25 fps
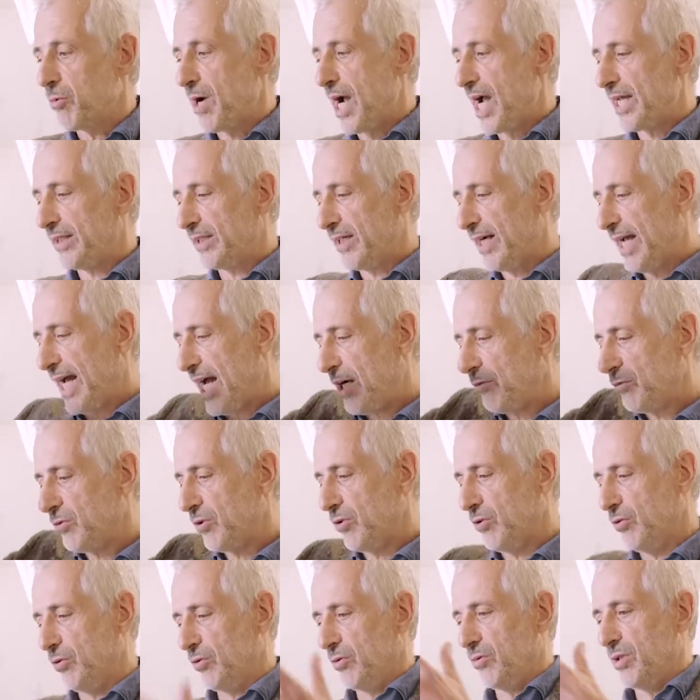wider.
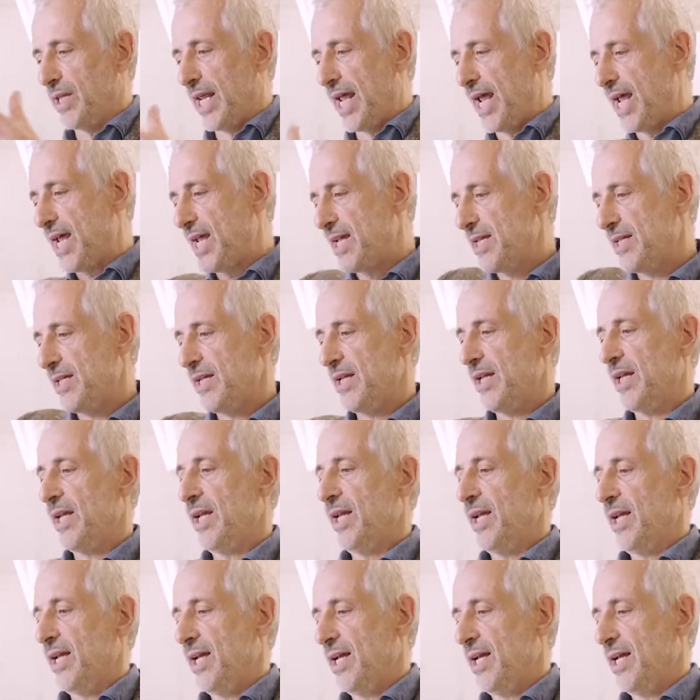How could they